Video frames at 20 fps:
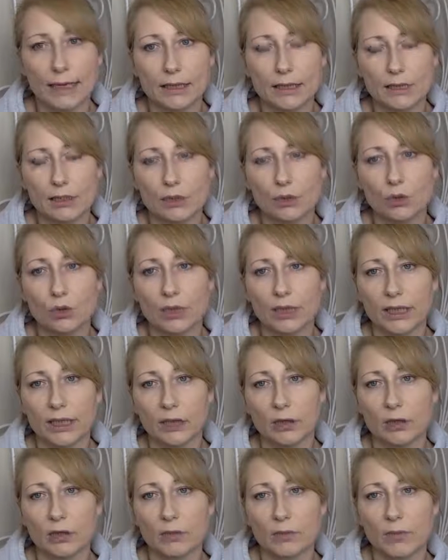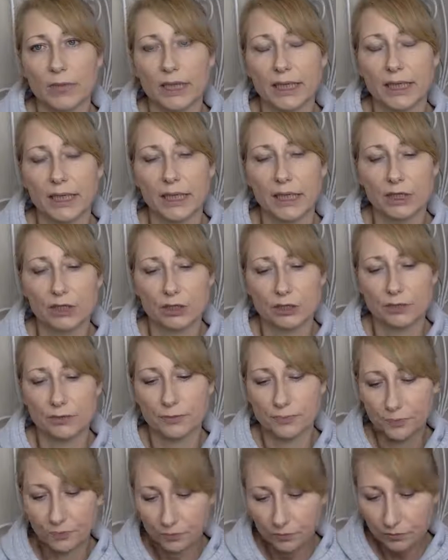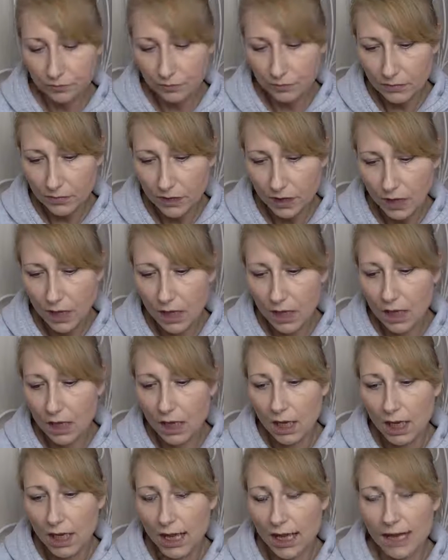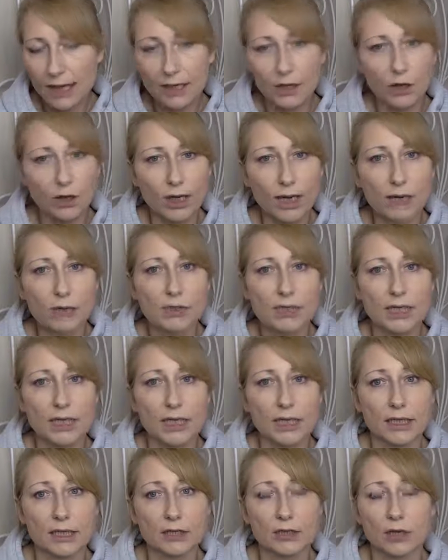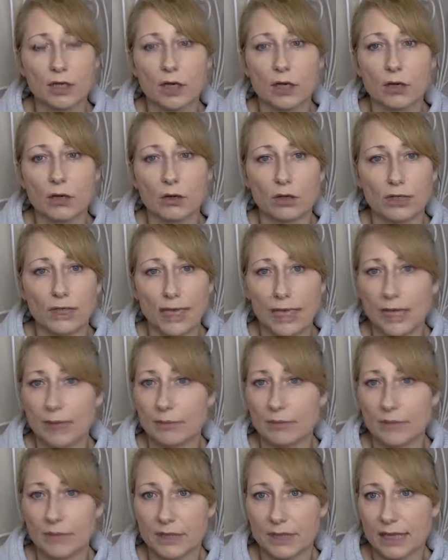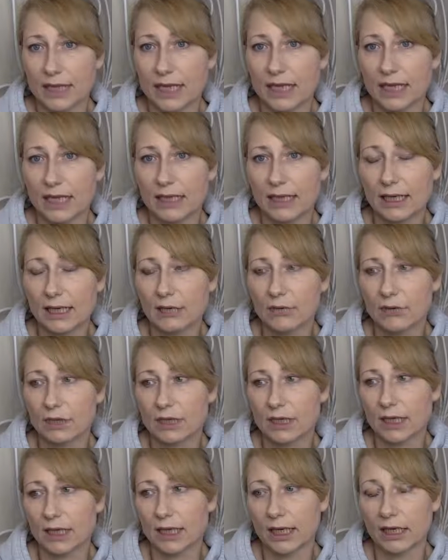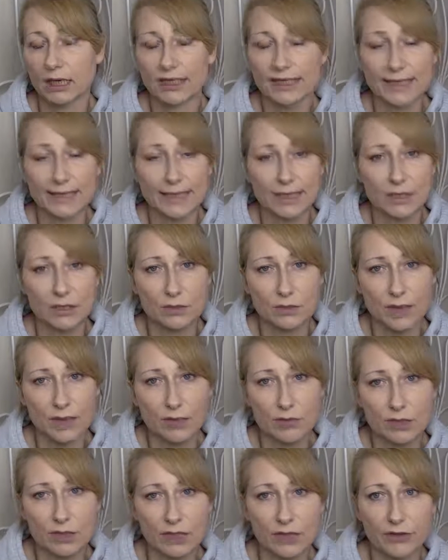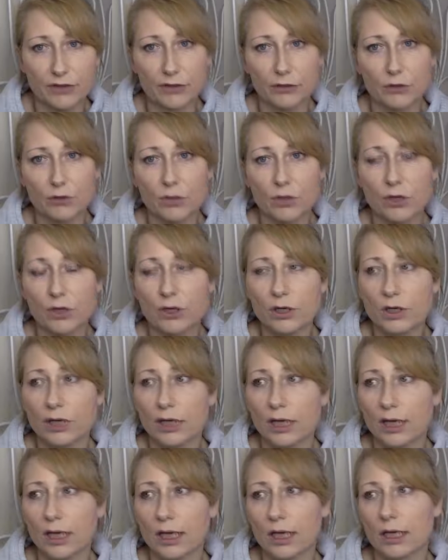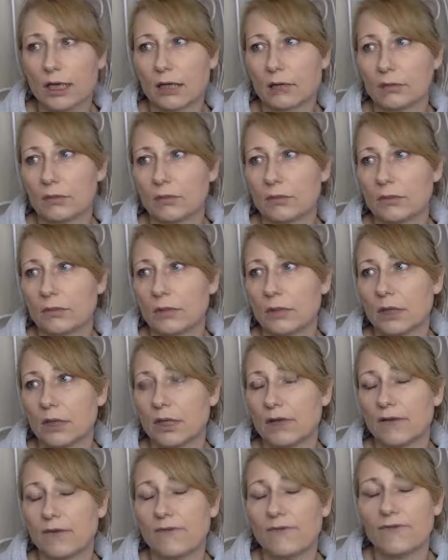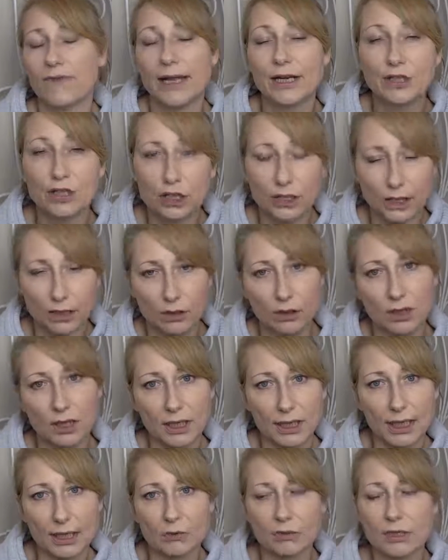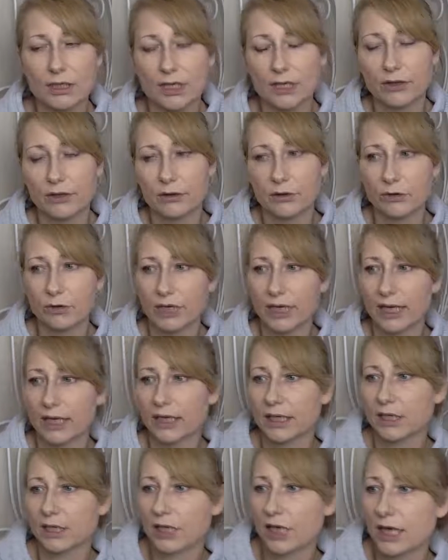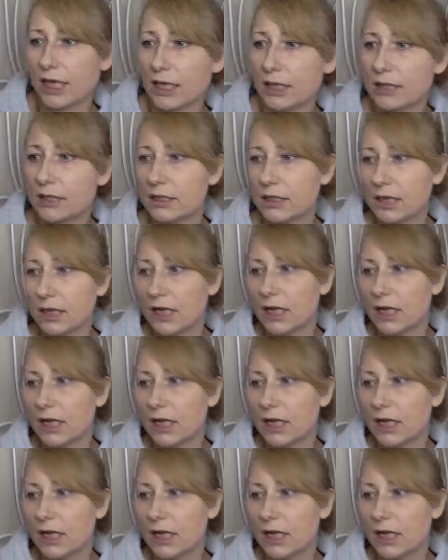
solely on medication I got counselling. It took a long time to get that counselling. I did get some counselling through work. Um, eventually, I got counselling through the NHS.